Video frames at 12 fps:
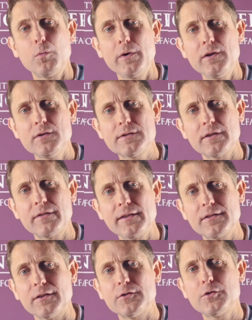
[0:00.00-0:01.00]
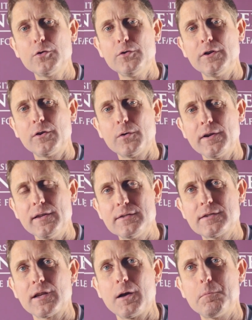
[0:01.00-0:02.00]
We used to think that two
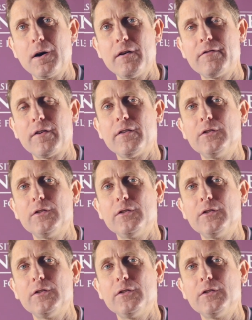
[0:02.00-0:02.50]
degrees above